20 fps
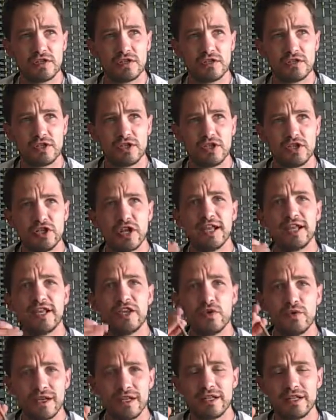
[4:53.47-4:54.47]

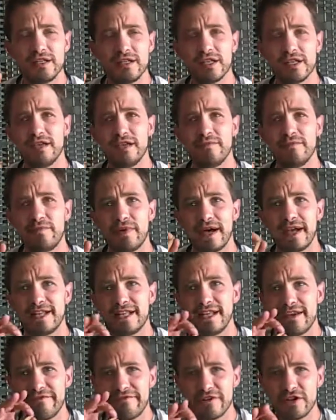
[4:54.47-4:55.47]
genuinely, by
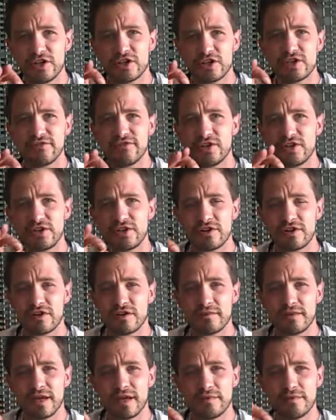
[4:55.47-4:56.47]
definition of the
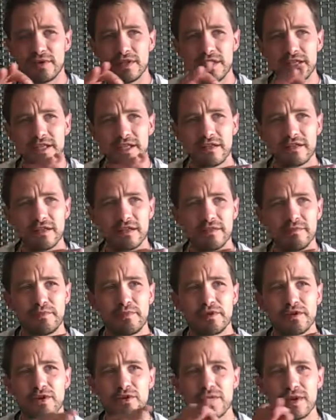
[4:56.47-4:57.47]
term, not politically
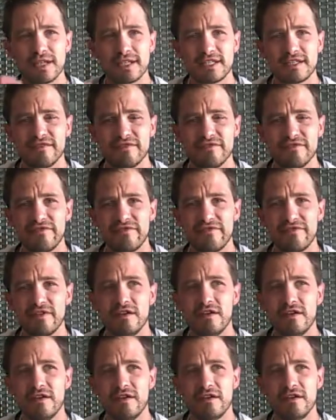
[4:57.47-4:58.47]
progressive
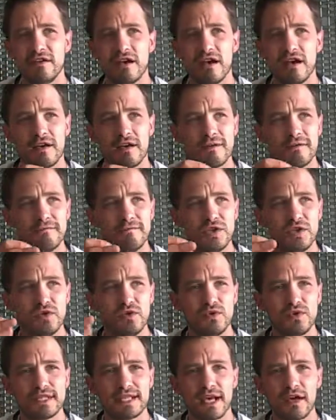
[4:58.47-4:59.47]

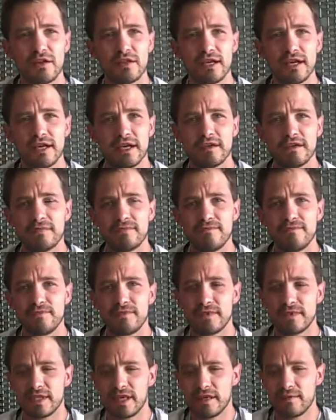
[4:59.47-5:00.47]
news outlet.
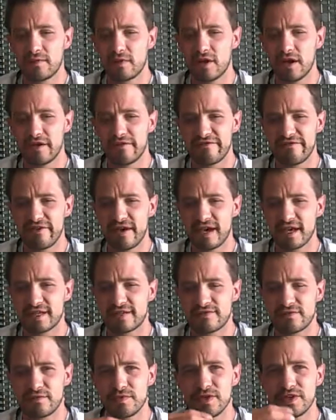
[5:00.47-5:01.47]
They brought facts
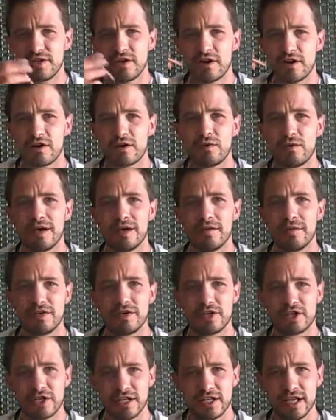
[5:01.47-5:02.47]
from the dark web and
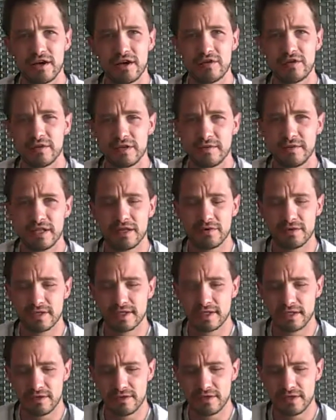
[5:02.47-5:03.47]
shit out. I mean,
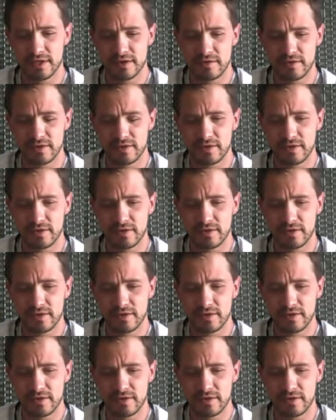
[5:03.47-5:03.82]
they were